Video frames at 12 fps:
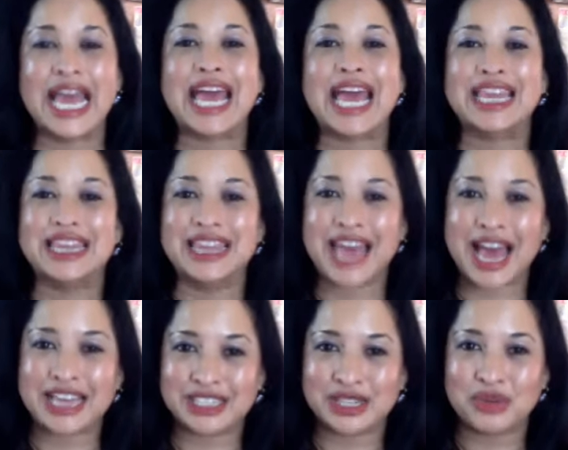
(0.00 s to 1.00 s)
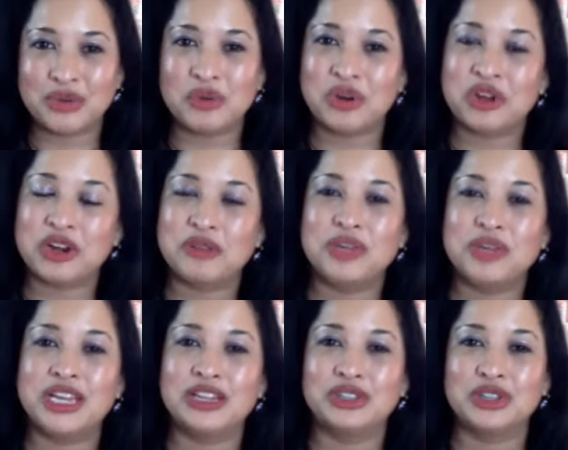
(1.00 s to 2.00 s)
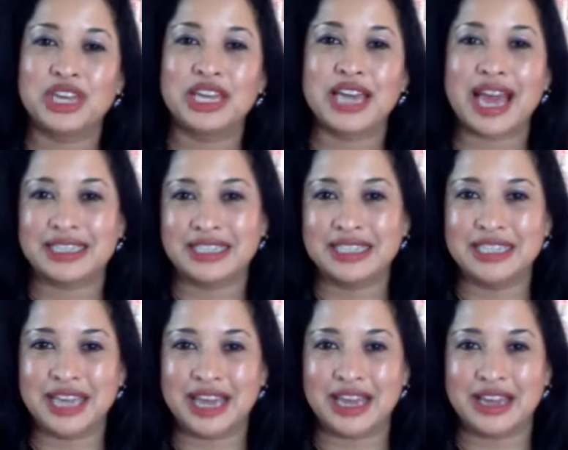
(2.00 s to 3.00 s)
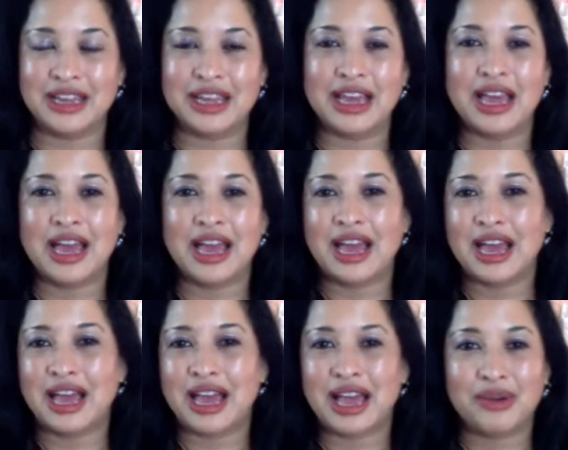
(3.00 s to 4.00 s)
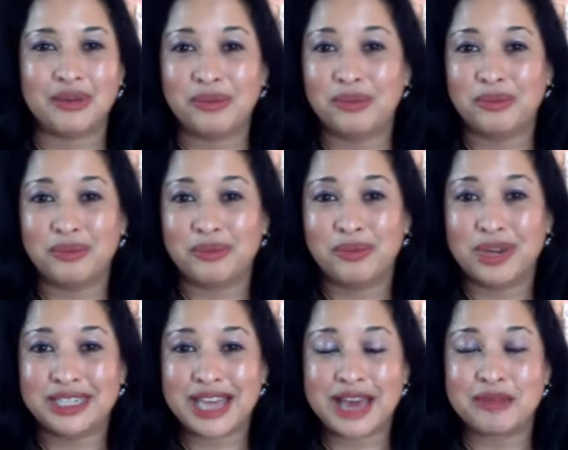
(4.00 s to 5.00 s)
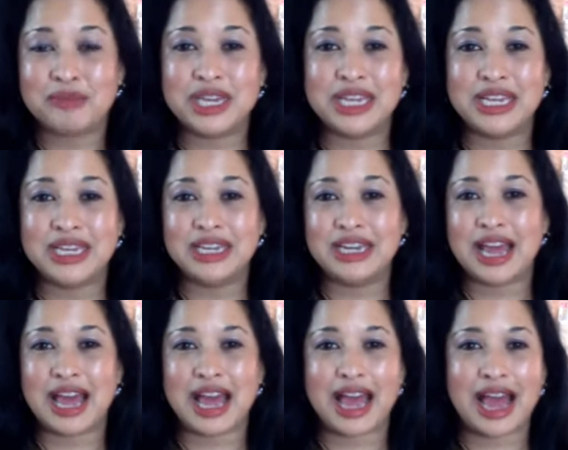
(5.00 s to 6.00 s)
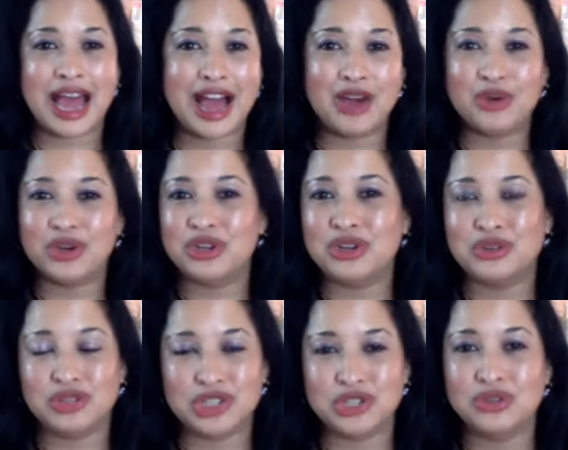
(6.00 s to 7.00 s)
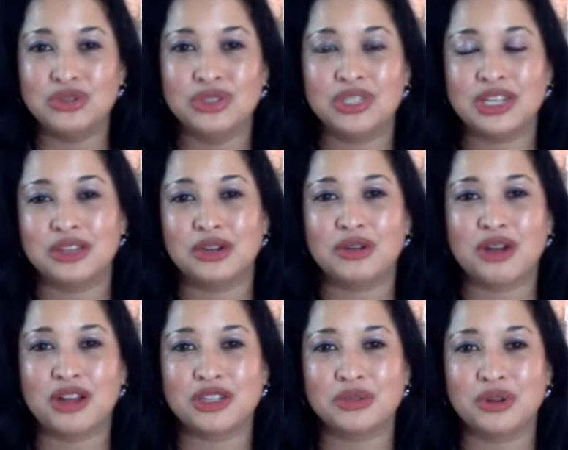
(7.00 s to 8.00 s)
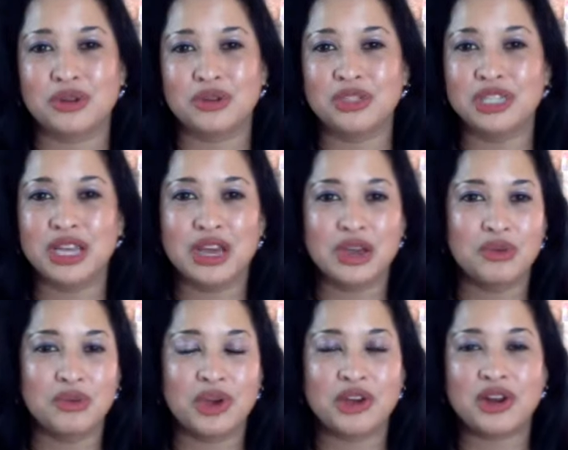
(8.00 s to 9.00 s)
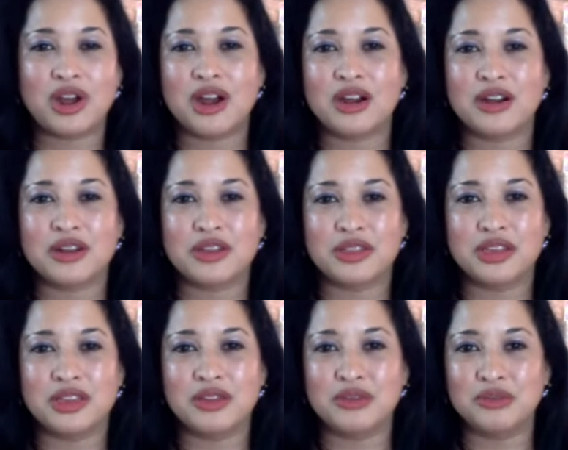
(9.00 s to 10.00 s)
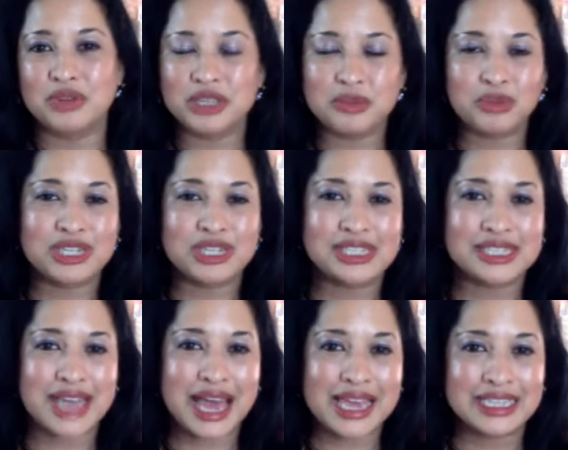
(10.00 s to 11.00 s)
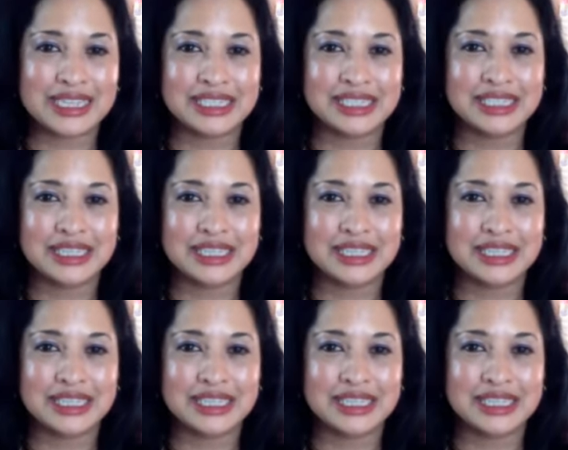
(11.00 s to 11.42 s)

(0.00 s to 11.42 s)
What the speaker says: And that's what we're going to be looking at today. What does that mean? How can you choose at the crossroads? What are the really precise